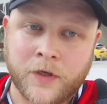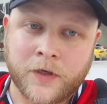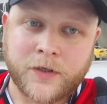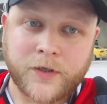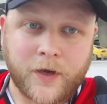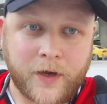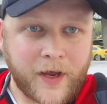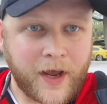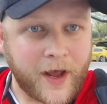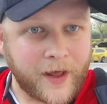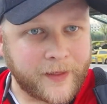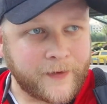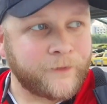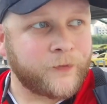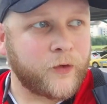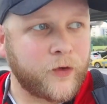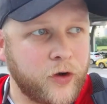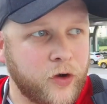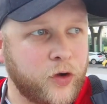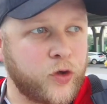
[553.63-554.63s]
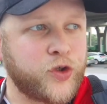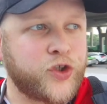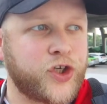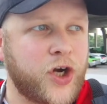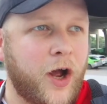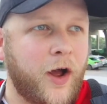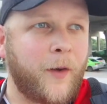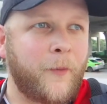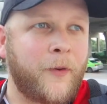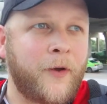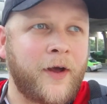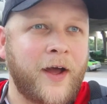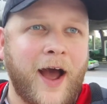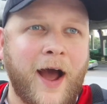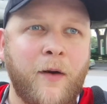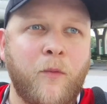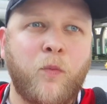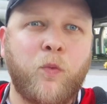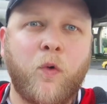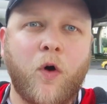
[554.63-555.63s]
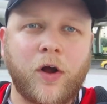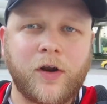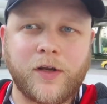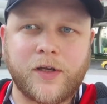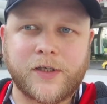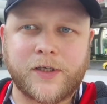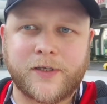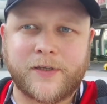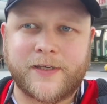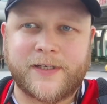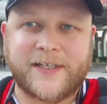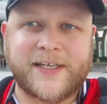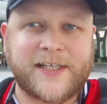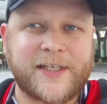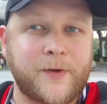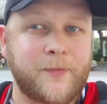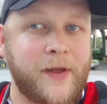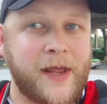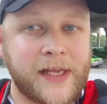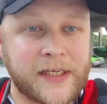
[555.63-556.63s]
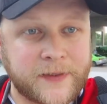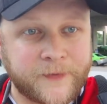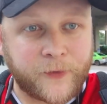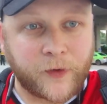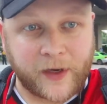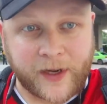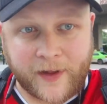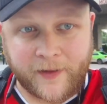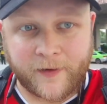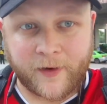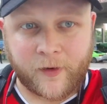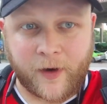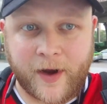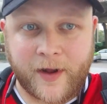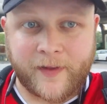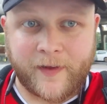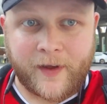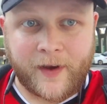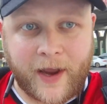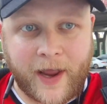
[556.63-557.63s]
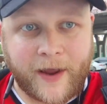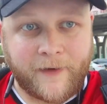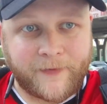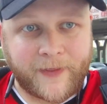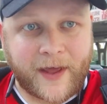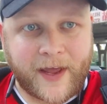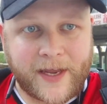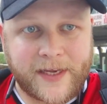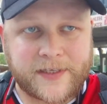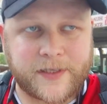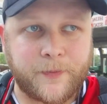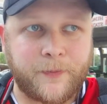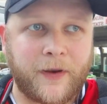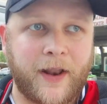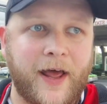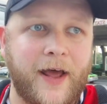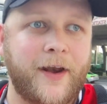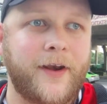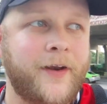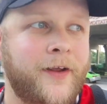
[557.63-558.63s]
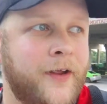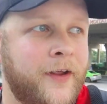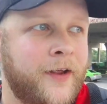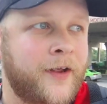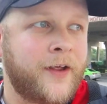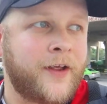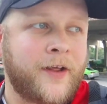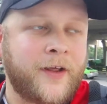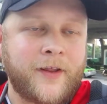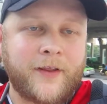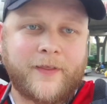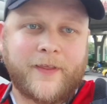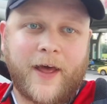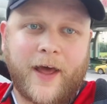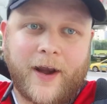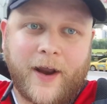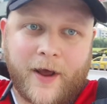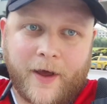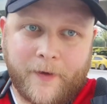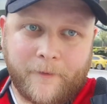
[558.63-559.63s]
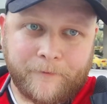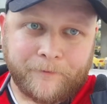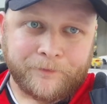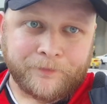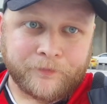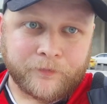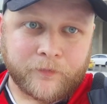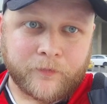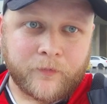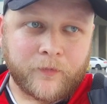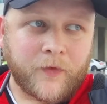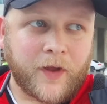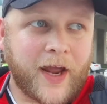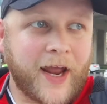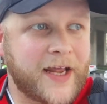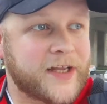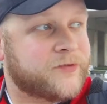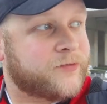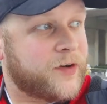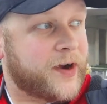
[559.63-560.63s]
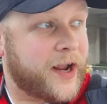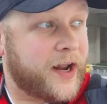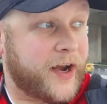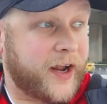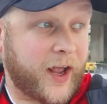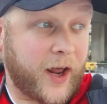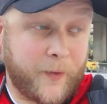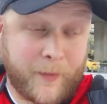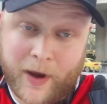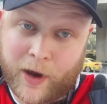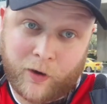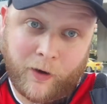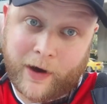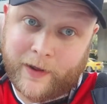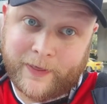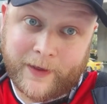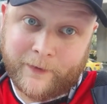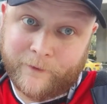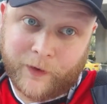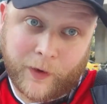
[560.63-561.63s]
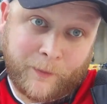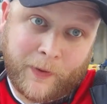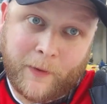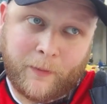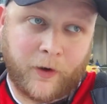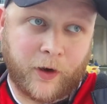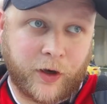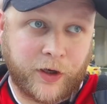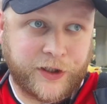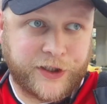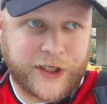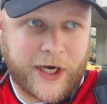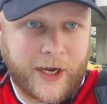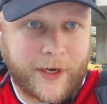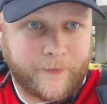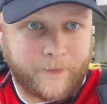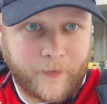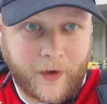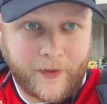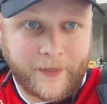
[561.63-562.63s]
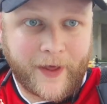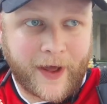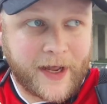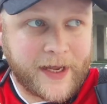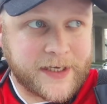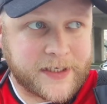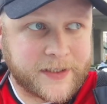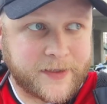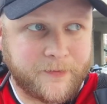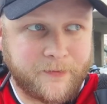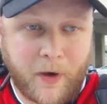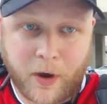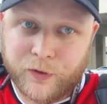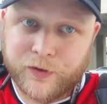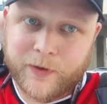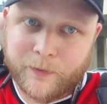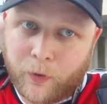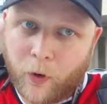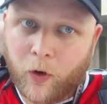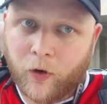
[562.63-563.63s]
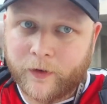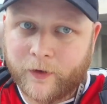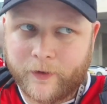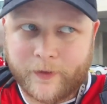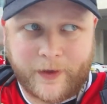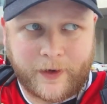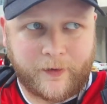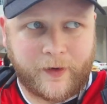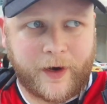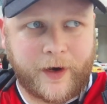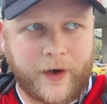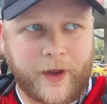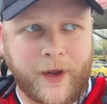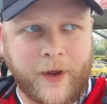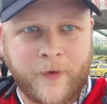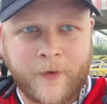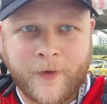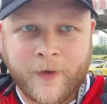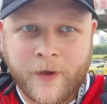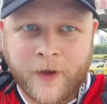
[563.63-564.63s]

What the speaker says: So yeah, they've done a good job. And once the system is fully integrated, if that is the plan, then it's really going to be a great thing for the people of Kunshan, and that is the most important thing, really.